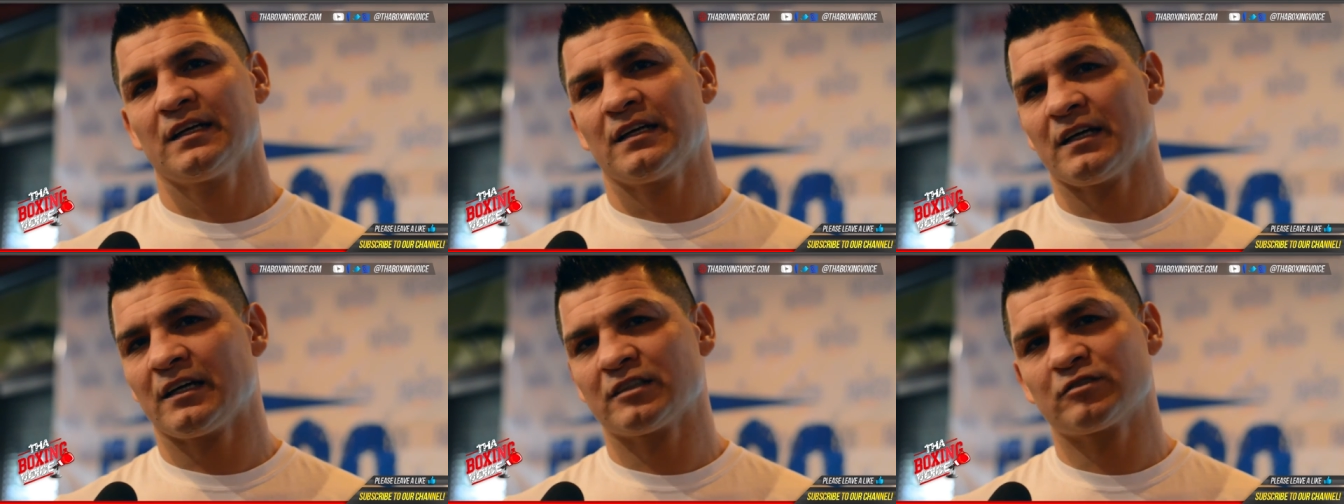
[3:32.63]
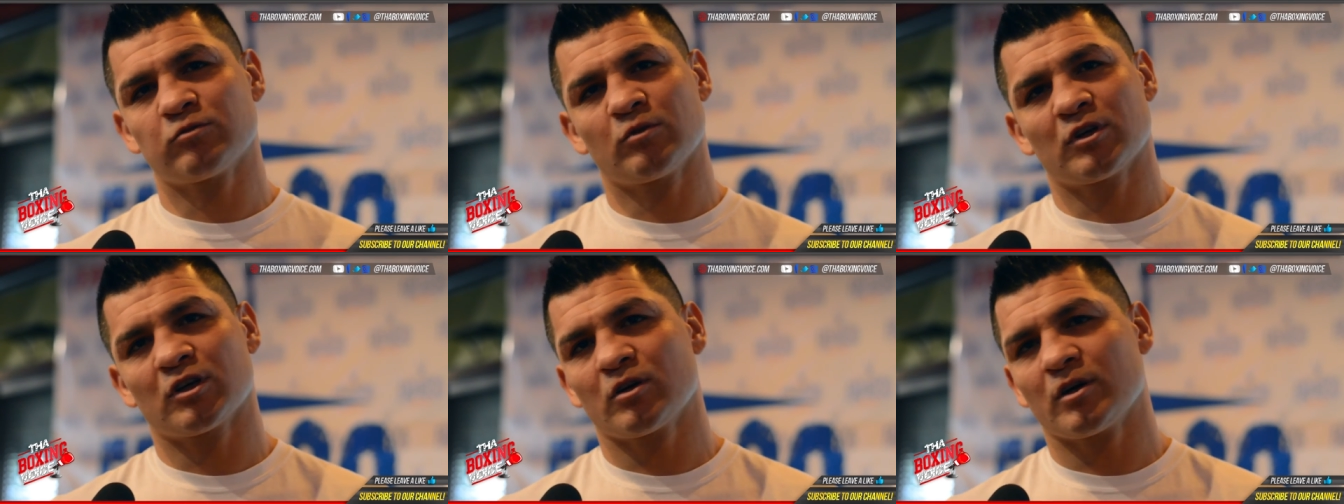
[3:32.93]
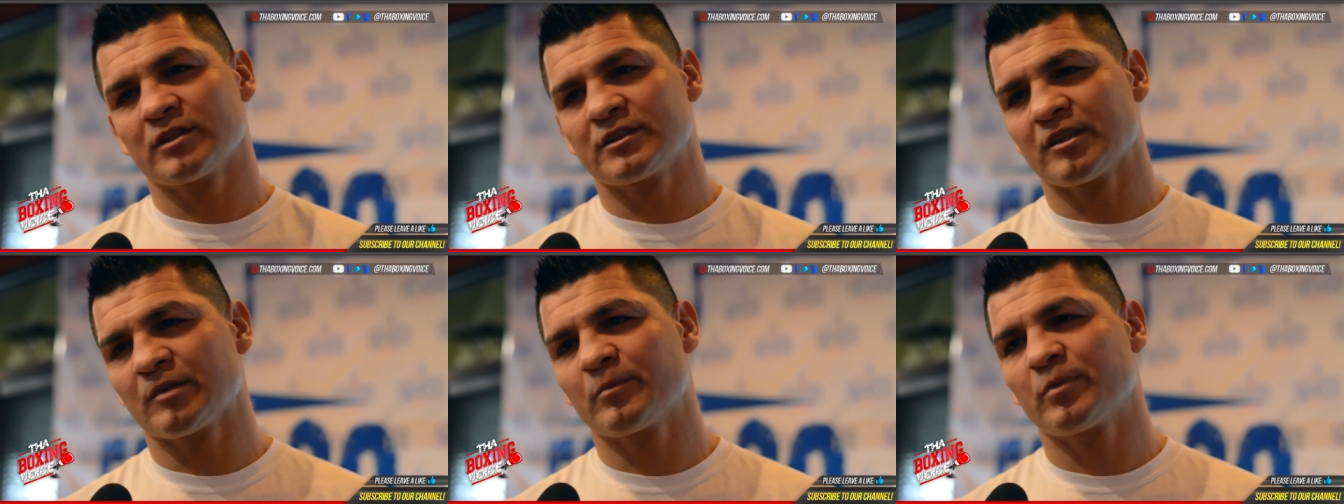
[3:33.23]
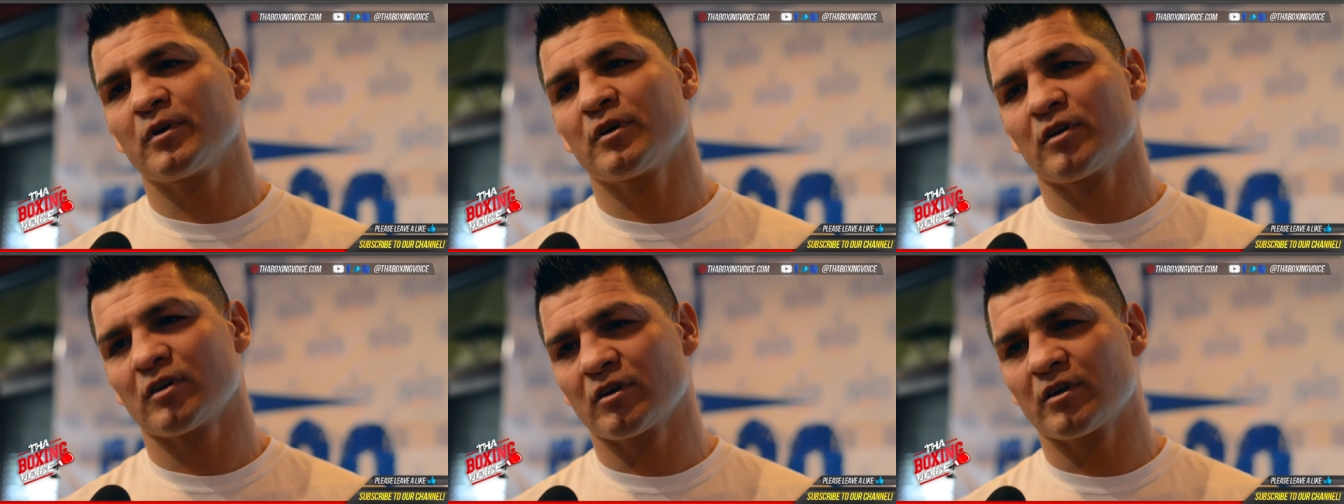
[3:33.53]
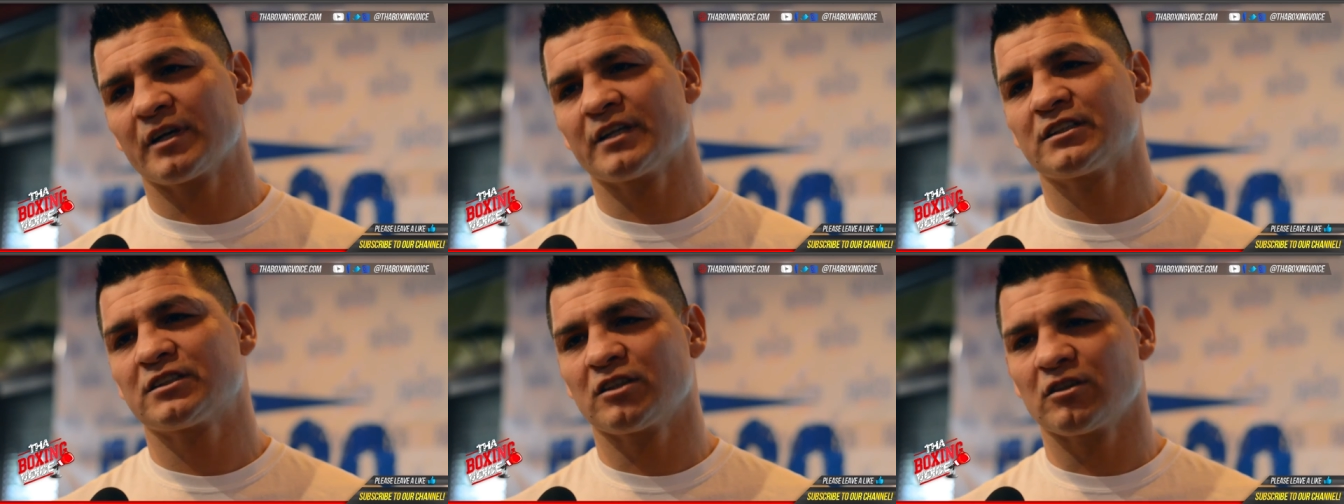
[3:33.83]
I just want to go out there and put on a
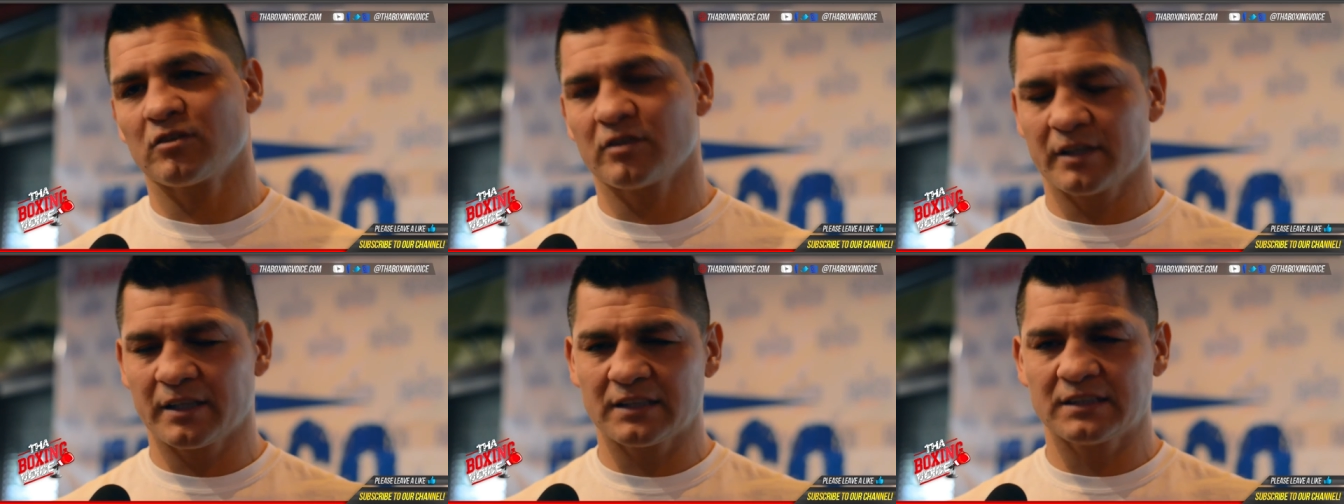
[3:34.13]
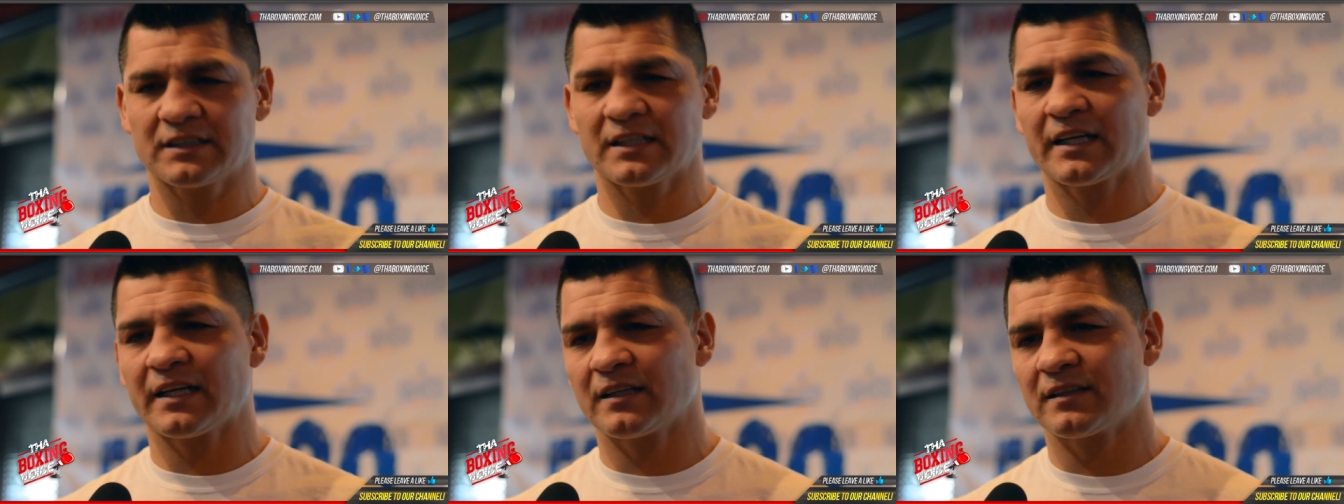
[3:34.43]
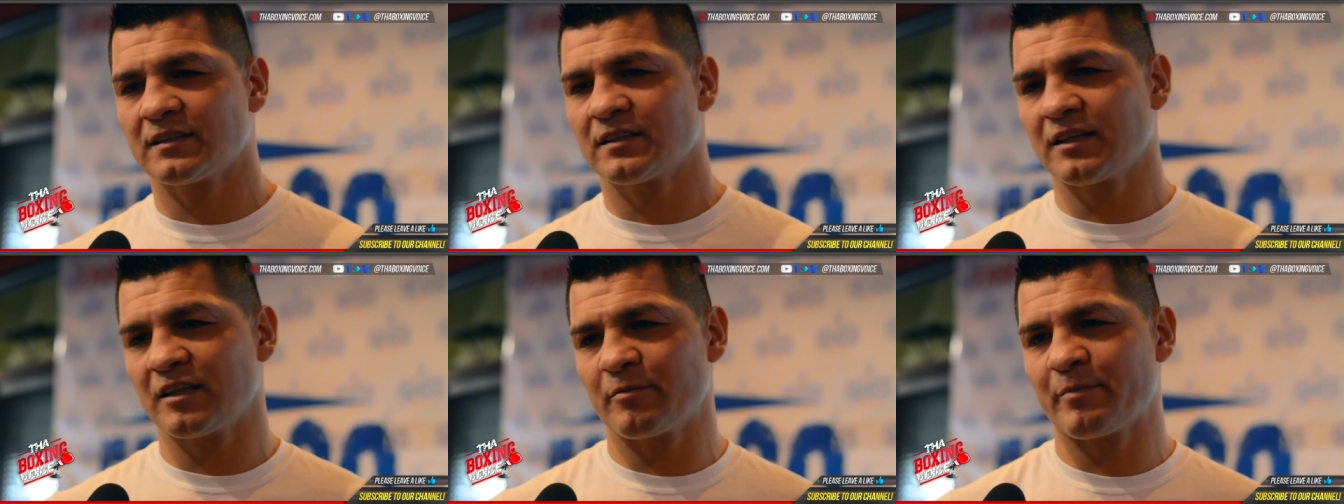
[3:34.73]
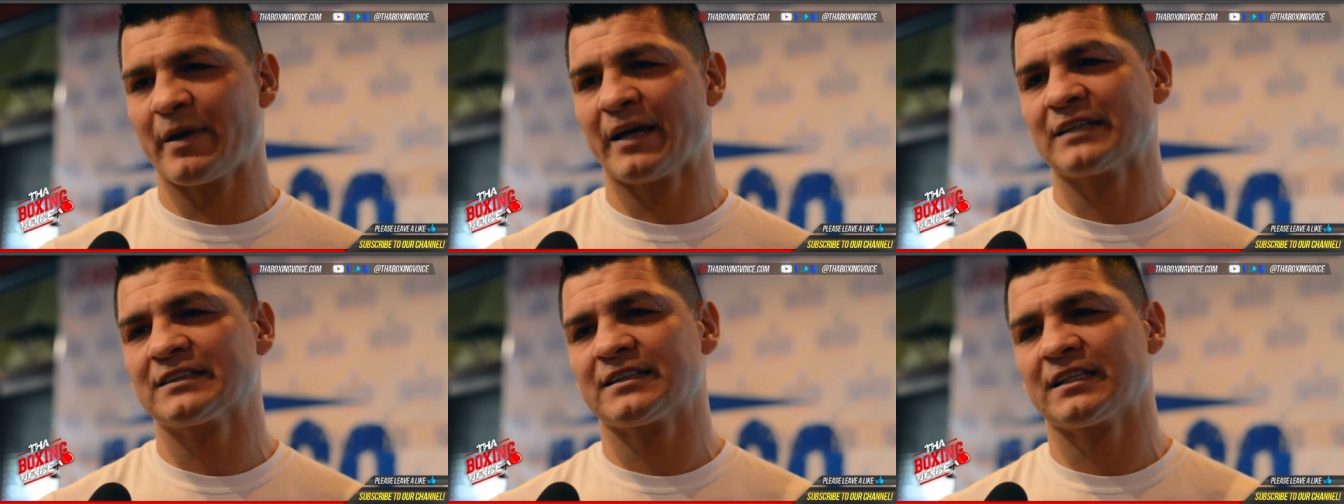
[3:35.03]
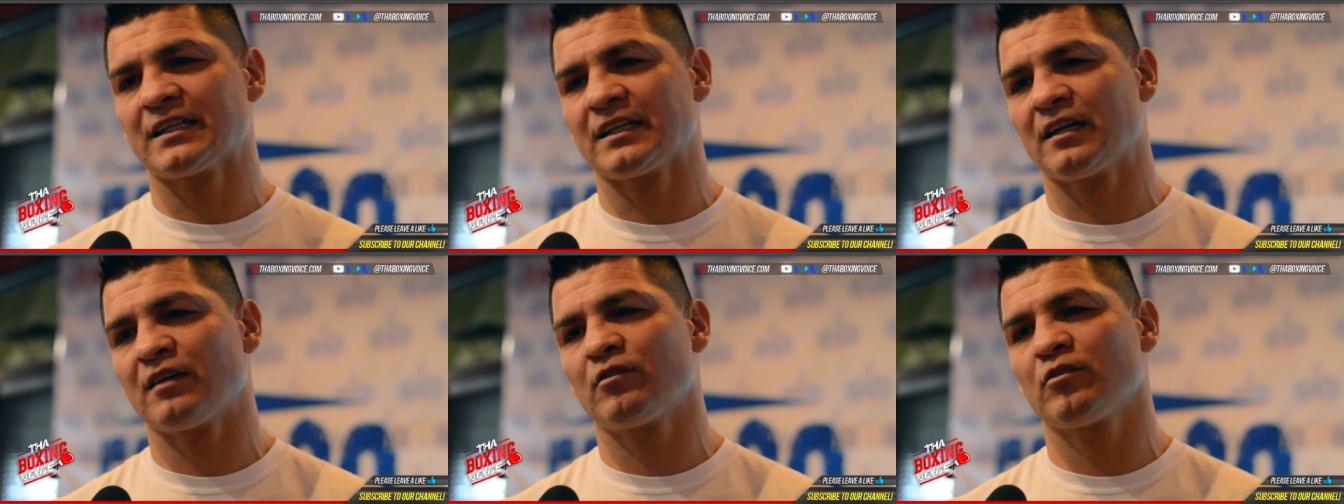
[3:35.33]
great show and get to get back
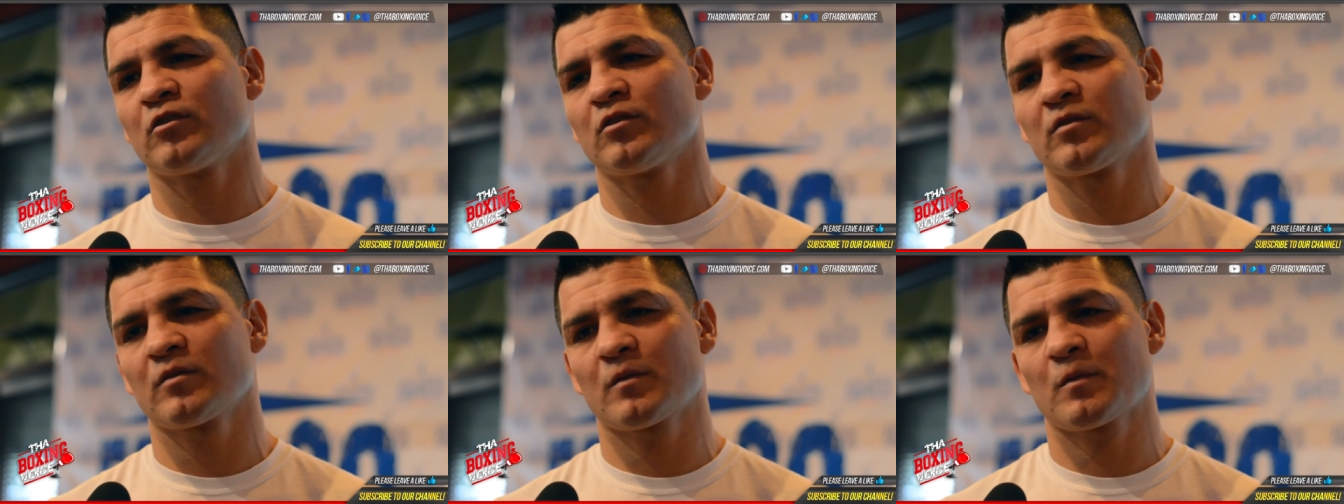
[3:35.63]
to that level.